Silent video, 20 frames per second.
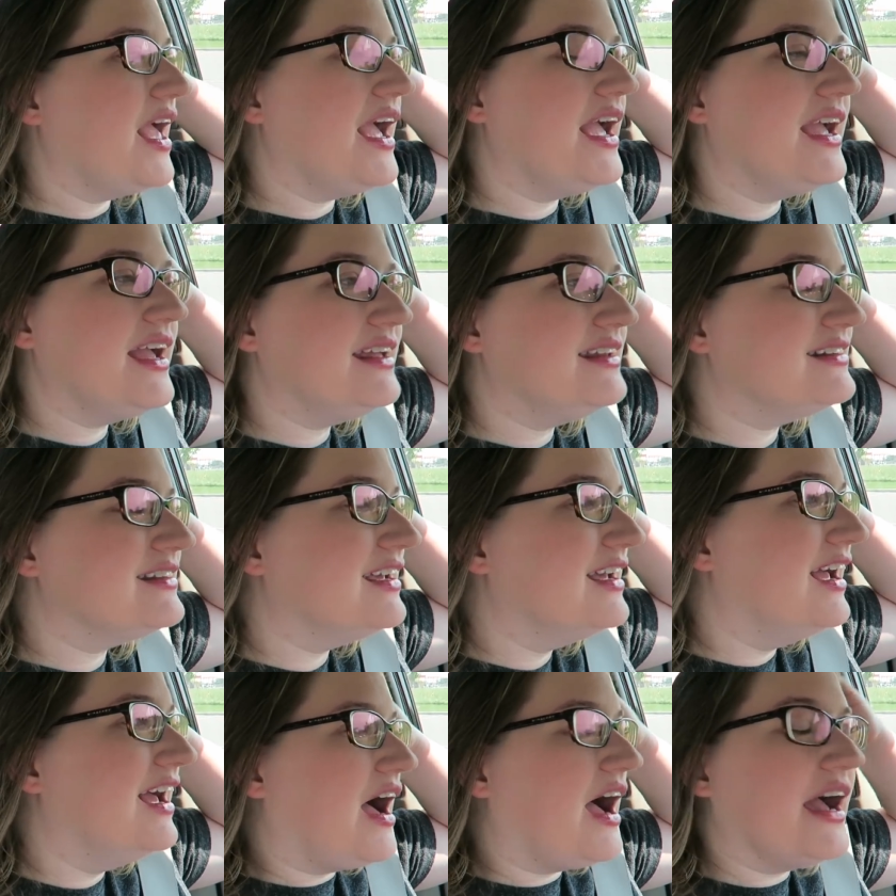and
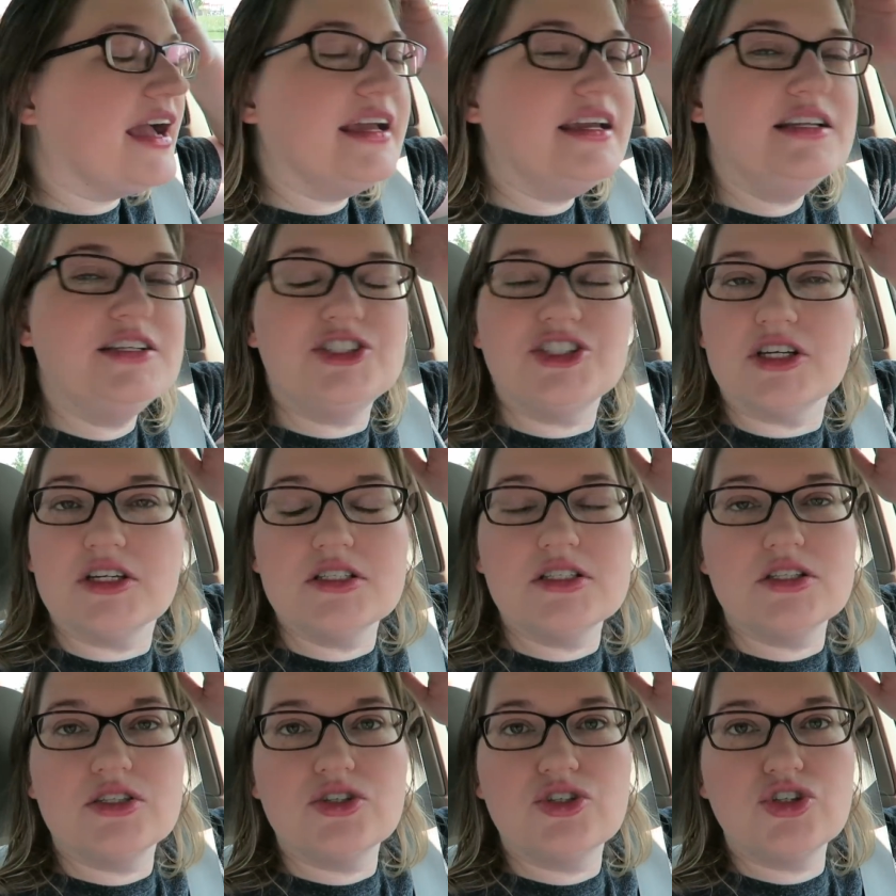I
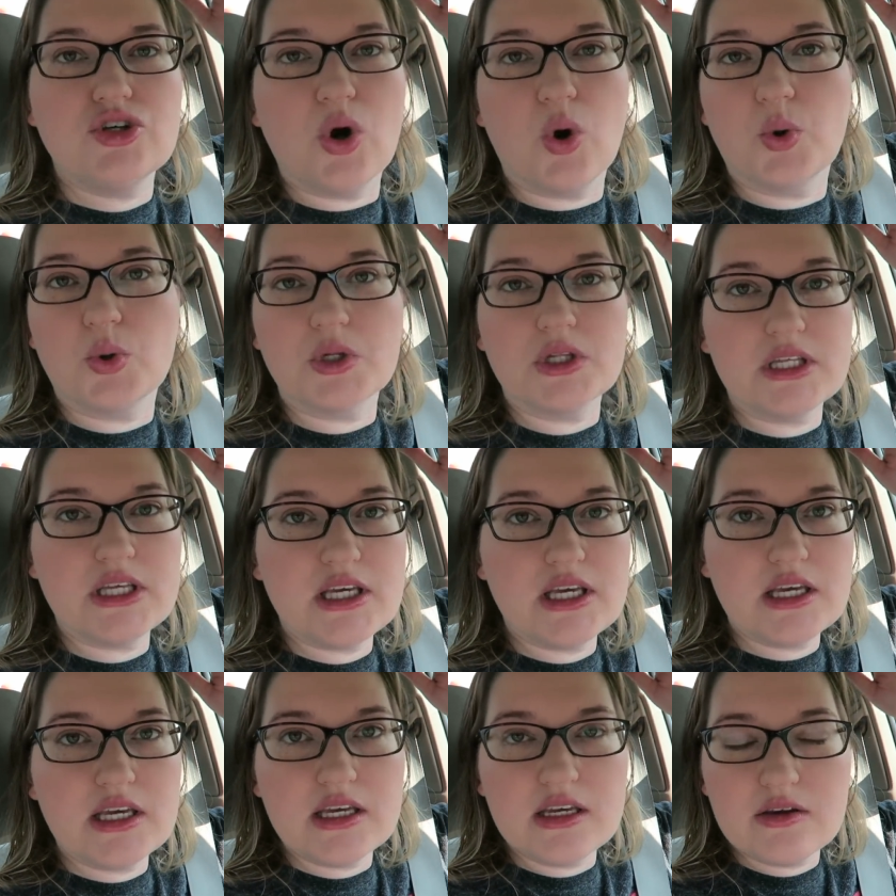just
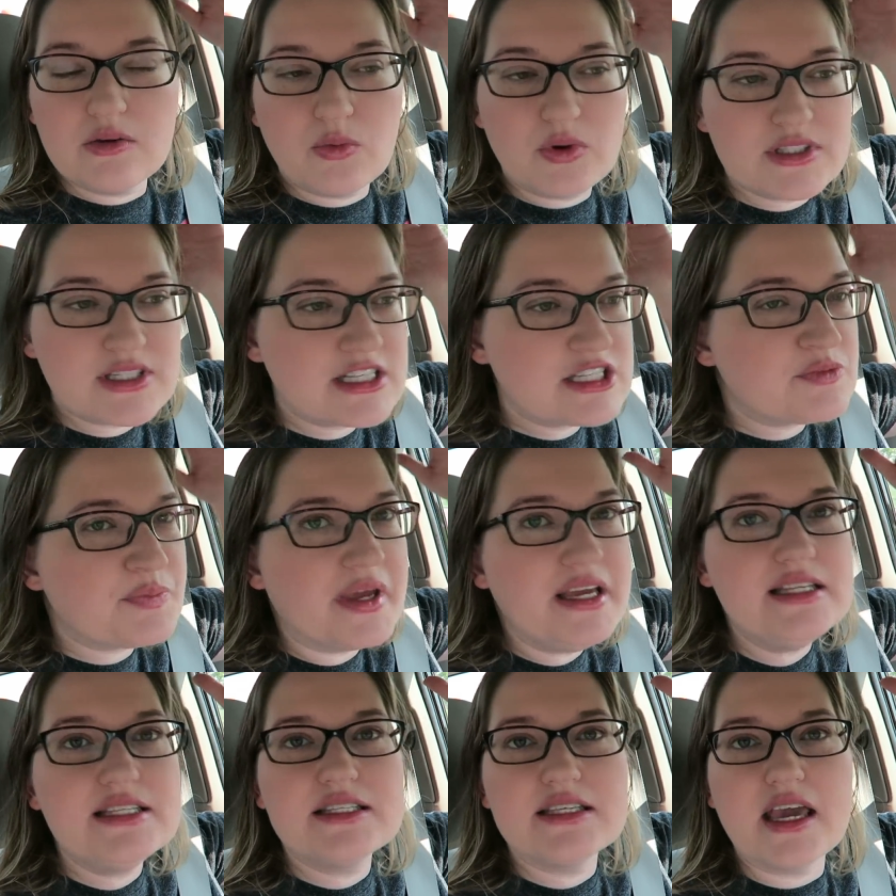totally was a
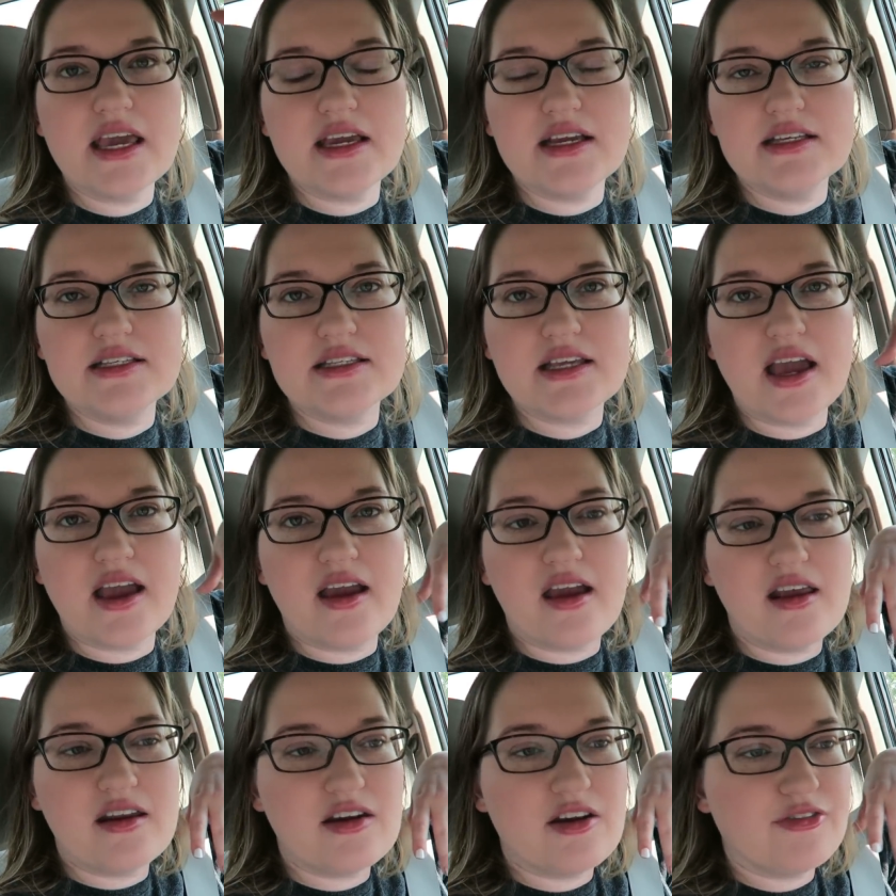space case
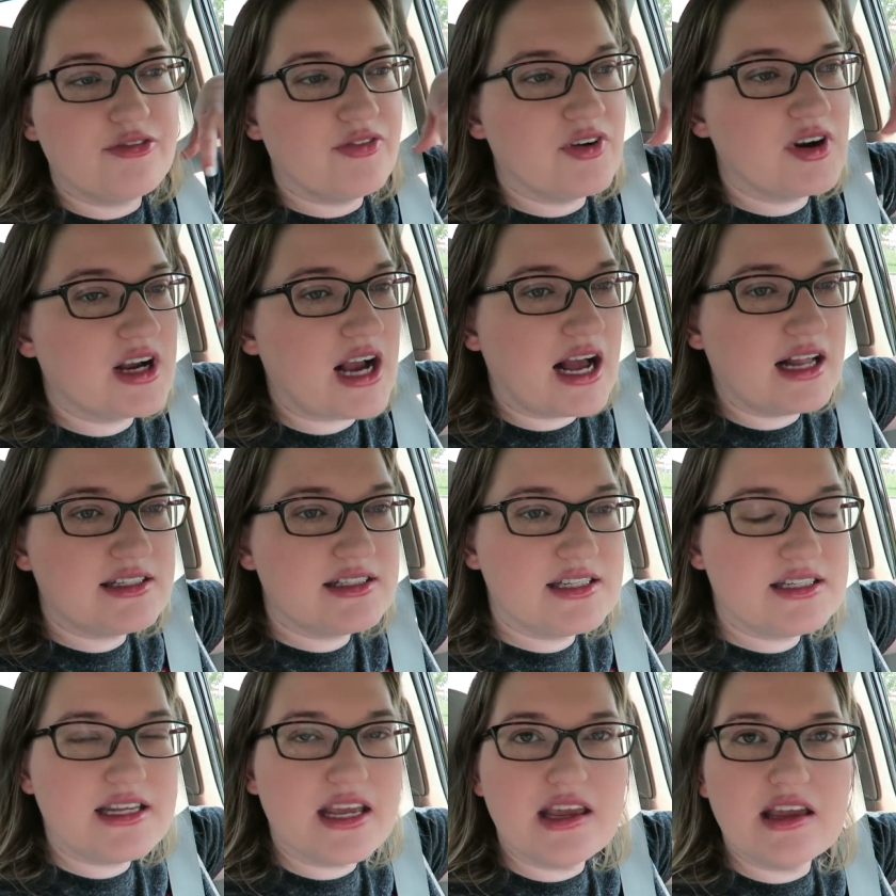and forgot
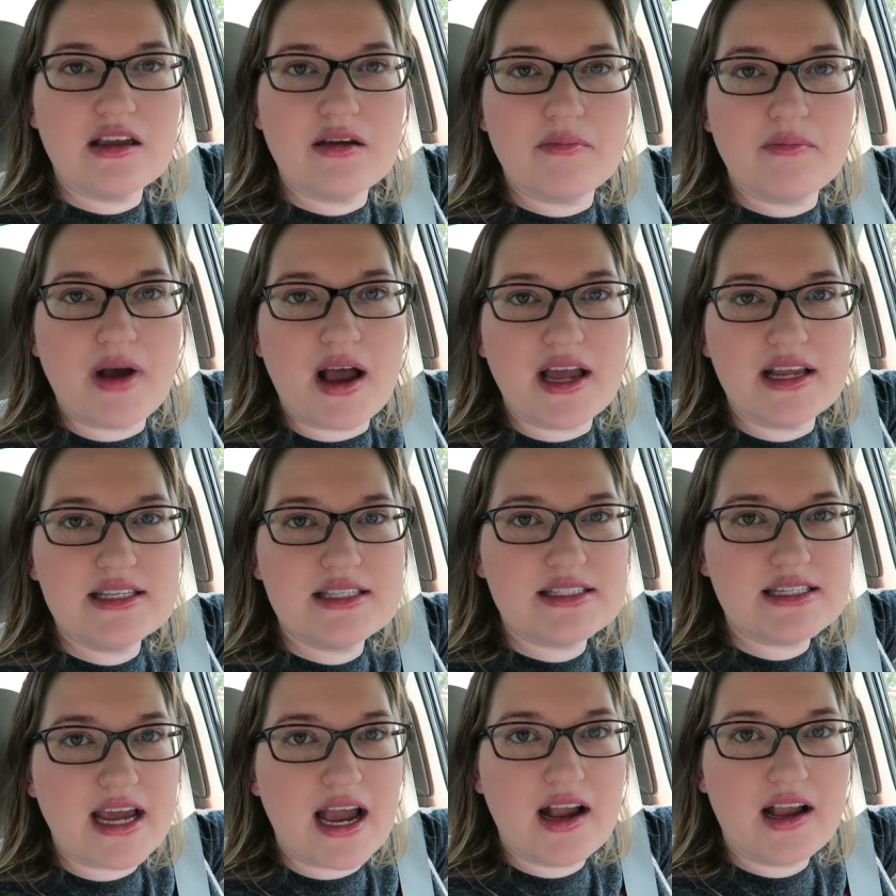to take my
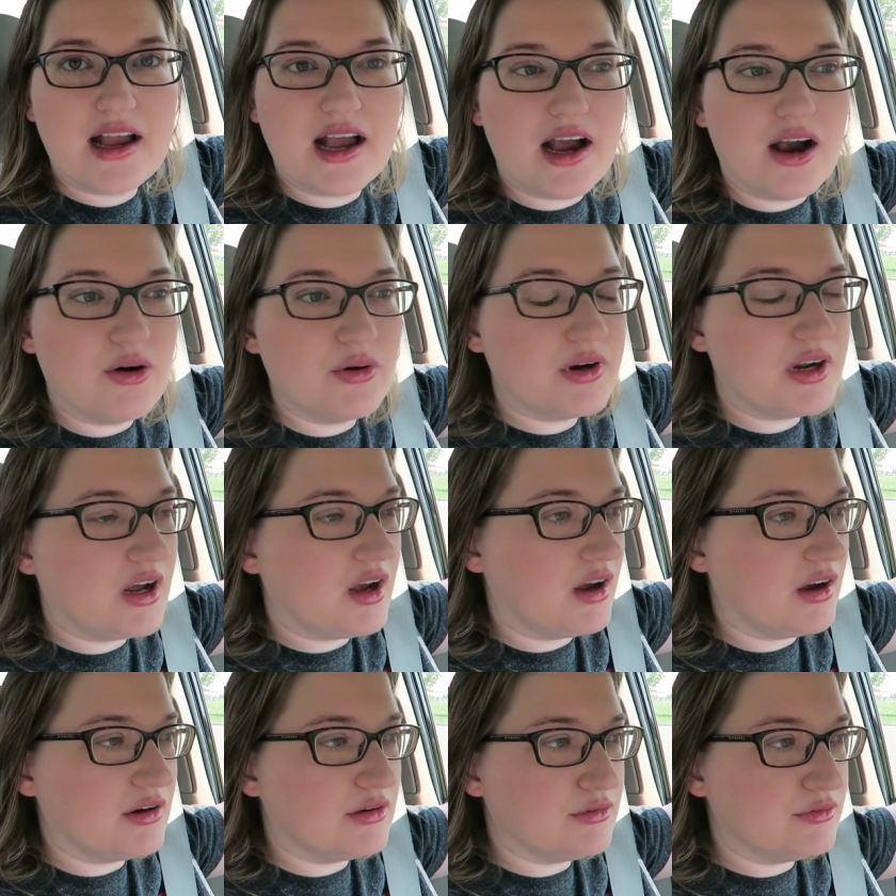stack out
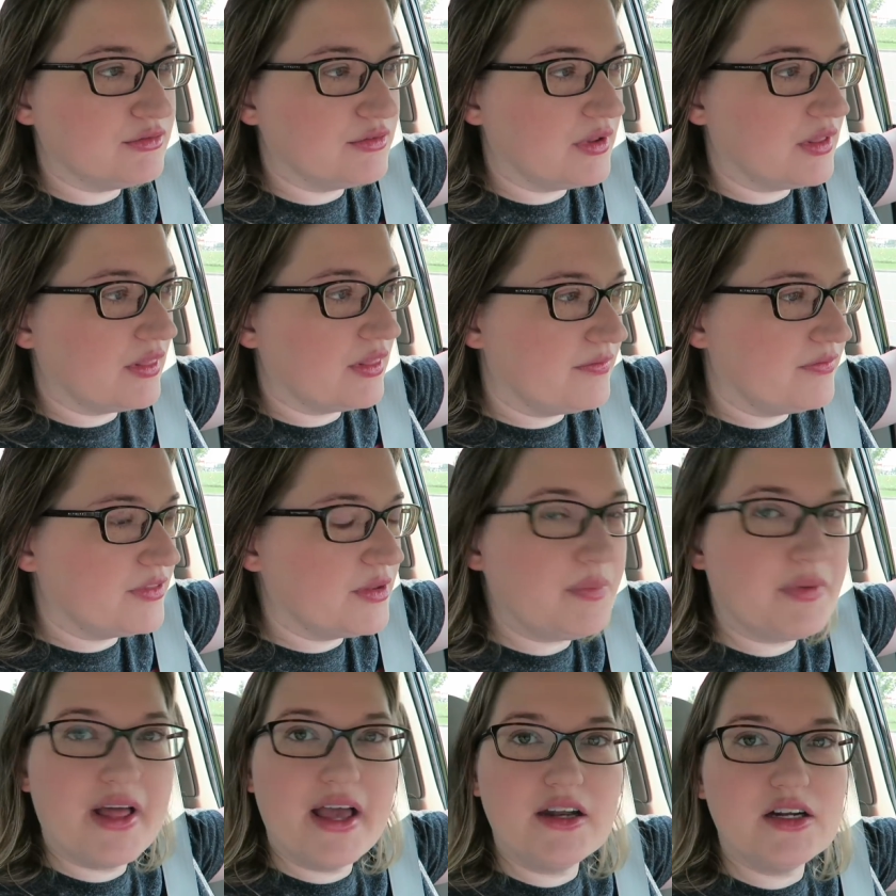of
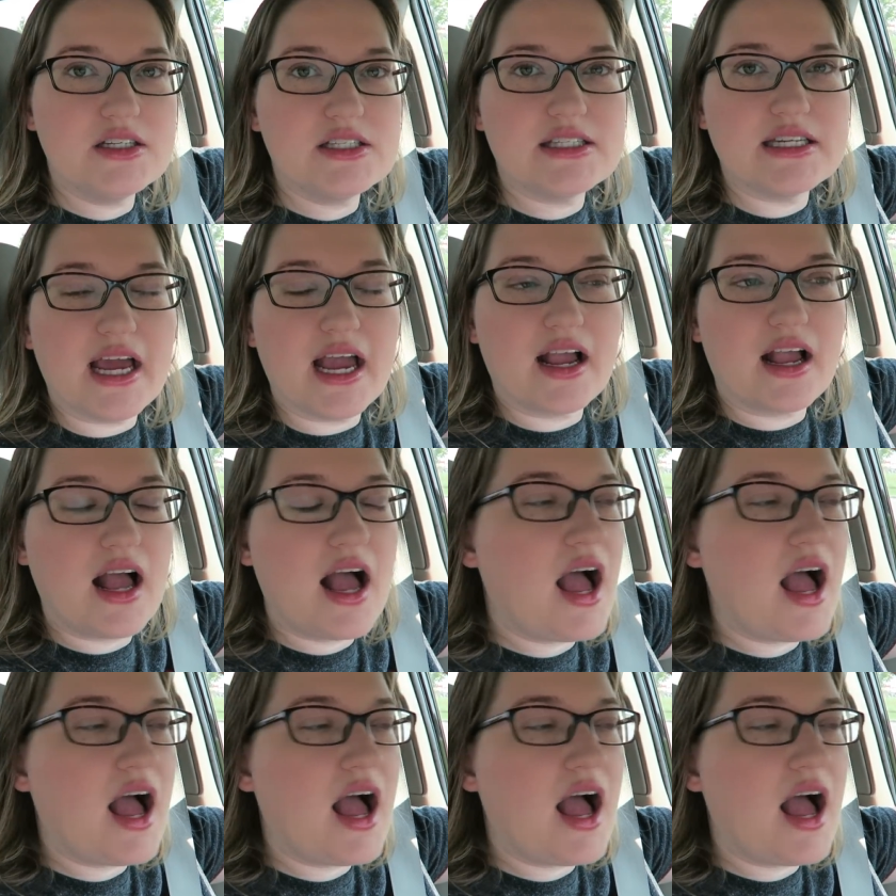the planner stack.